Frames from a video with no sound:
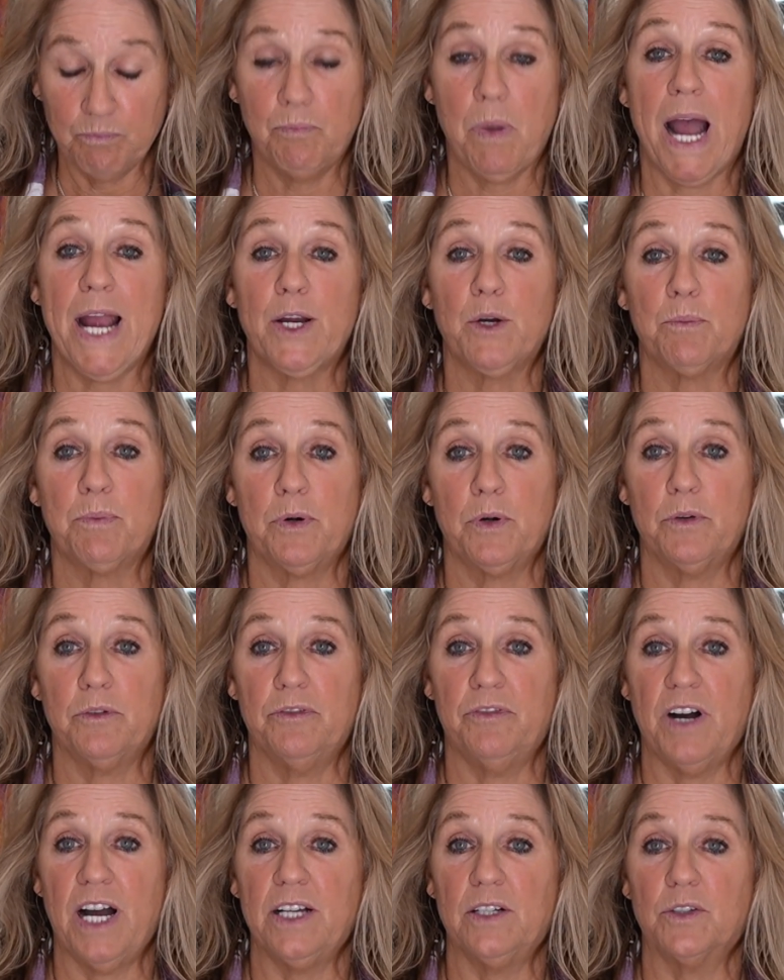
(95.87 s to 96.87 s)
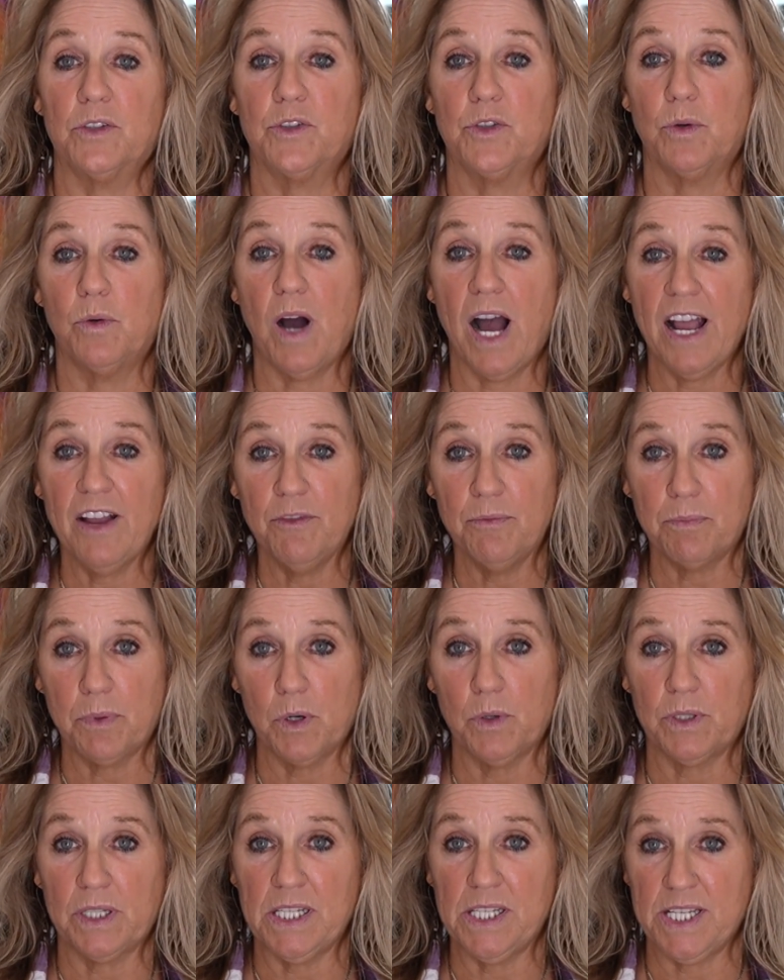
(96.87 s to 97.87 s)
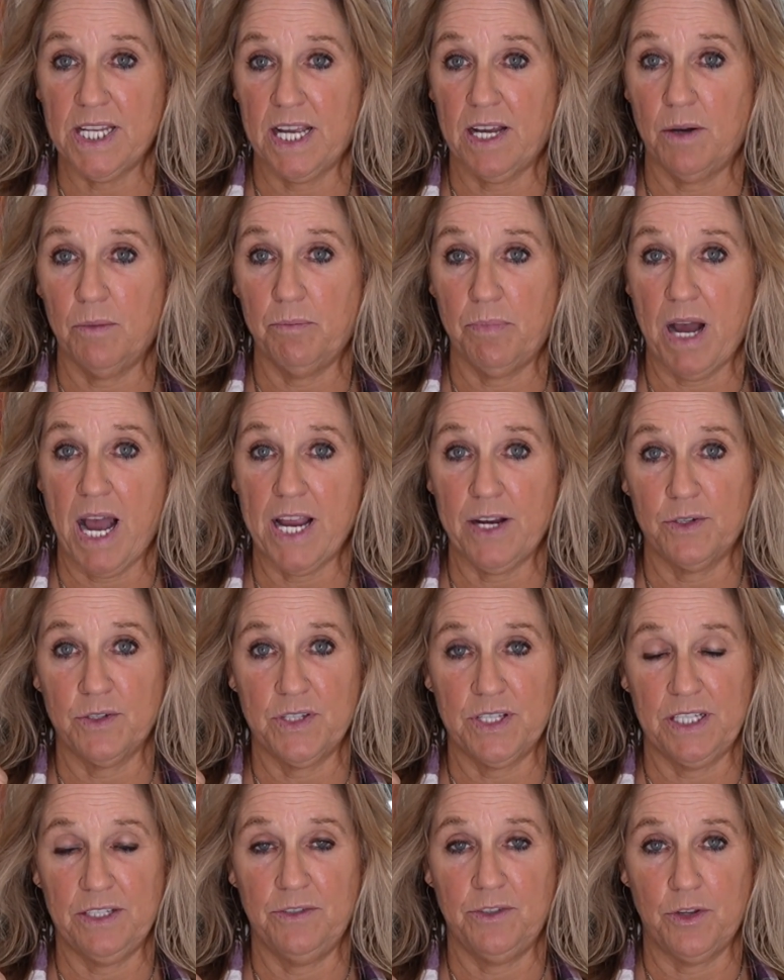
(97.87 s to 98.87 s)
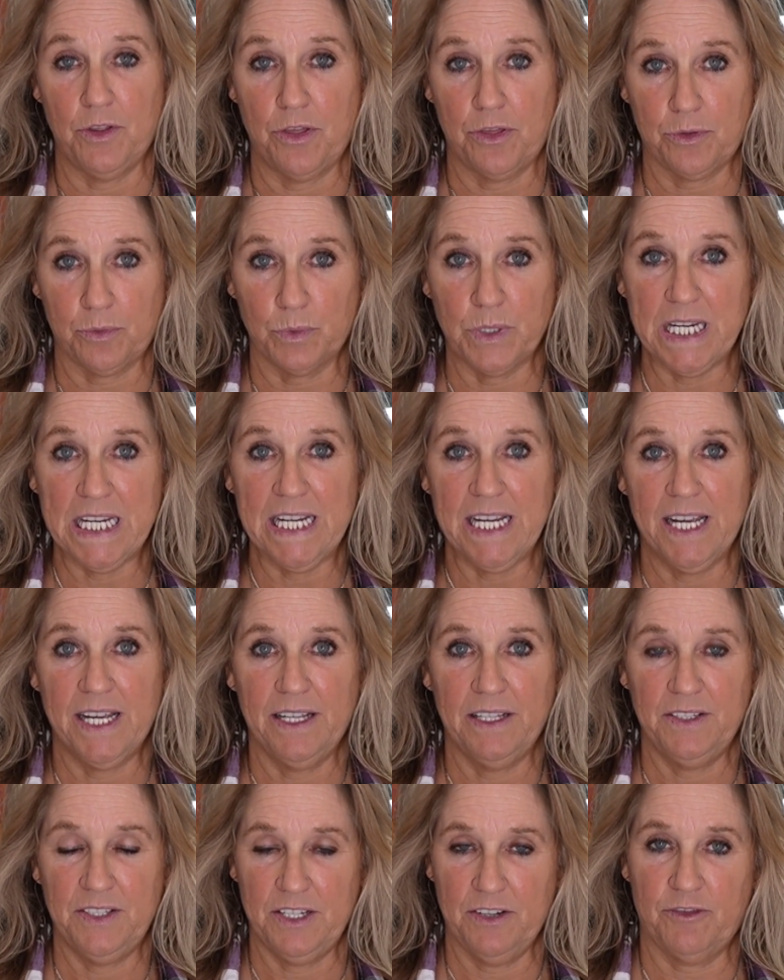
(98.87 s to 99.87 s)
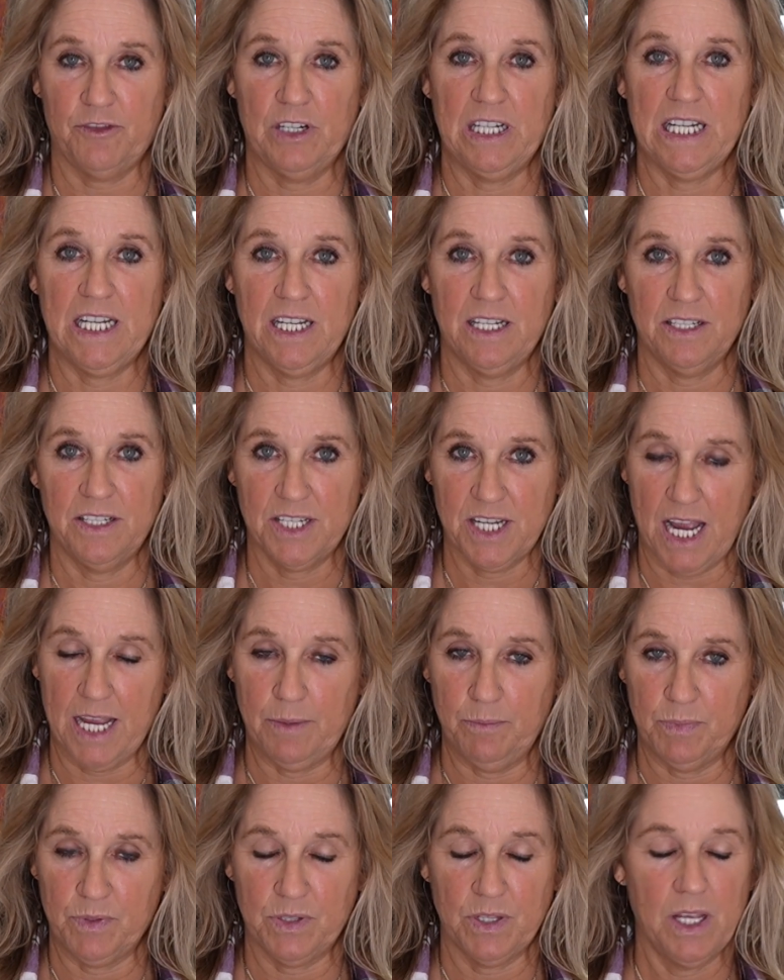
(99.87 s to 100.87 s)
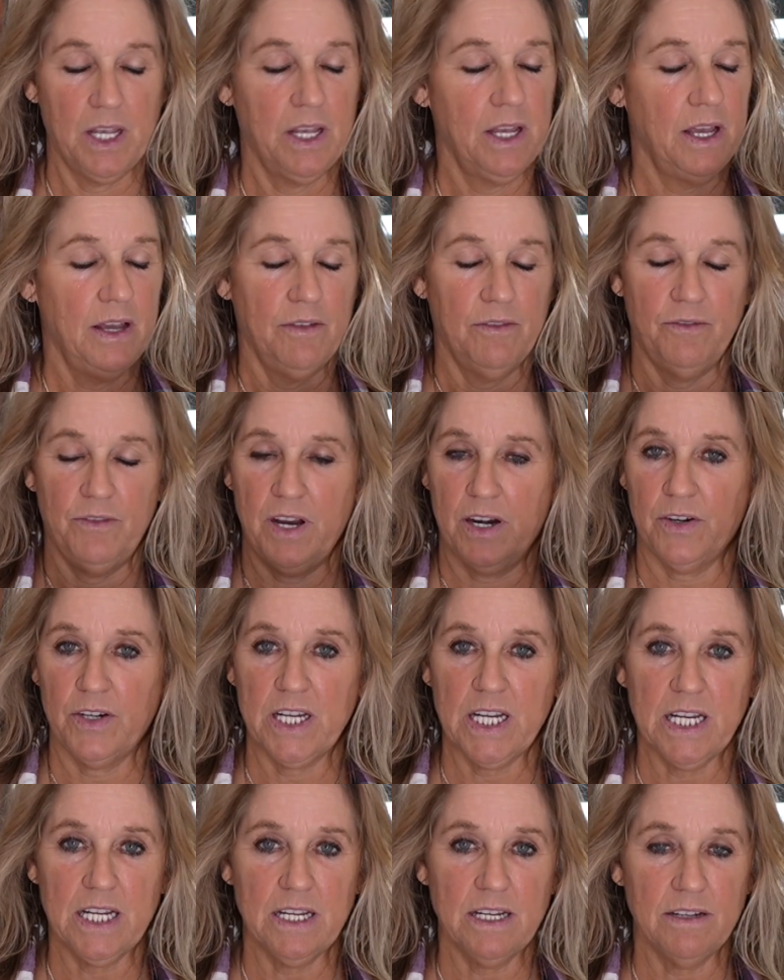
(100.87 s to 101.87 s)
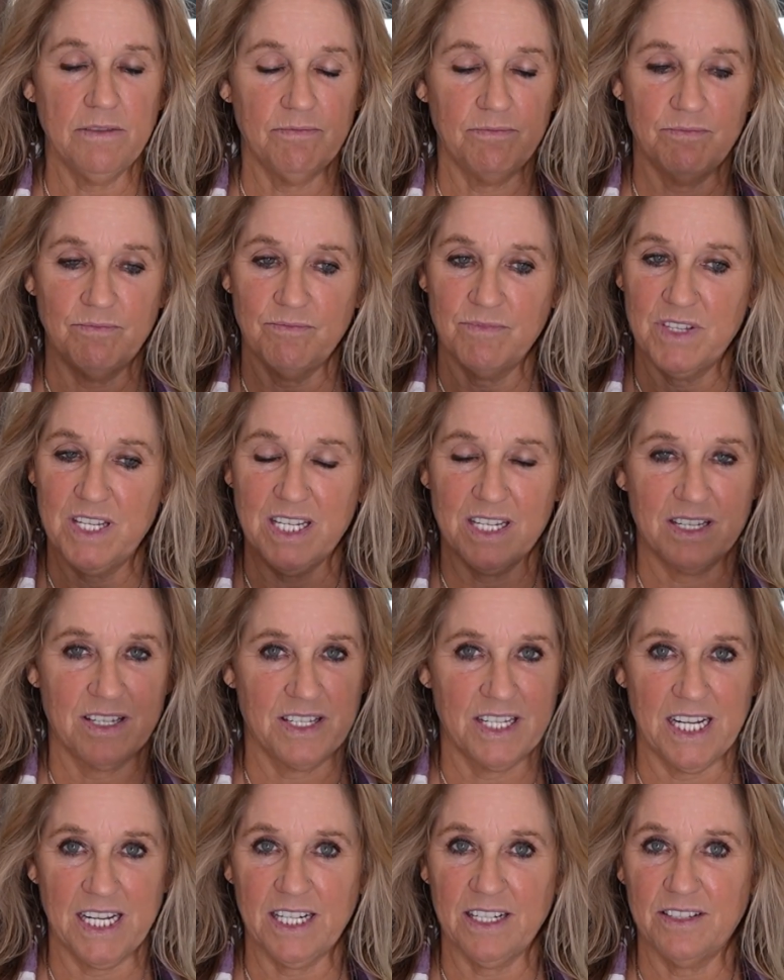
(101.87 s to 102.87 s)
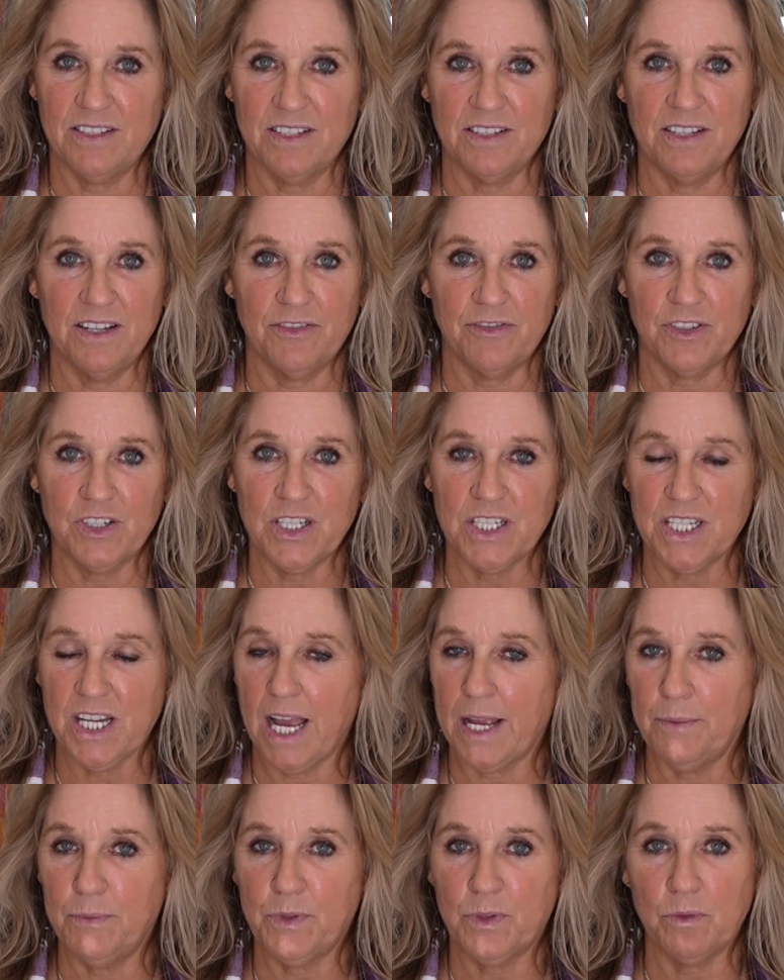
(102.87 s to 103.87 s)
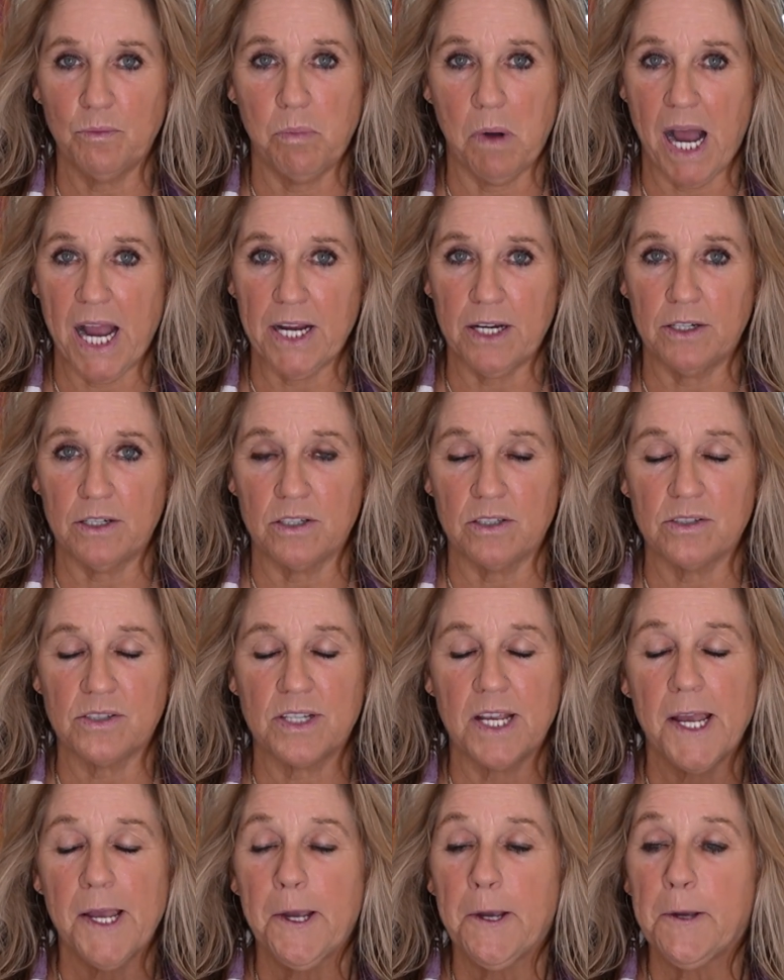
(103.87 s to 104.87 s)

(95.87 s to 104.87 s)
Buyer profile. So I've broken down buyers into 3 different types. Very distinct, different types of buyers,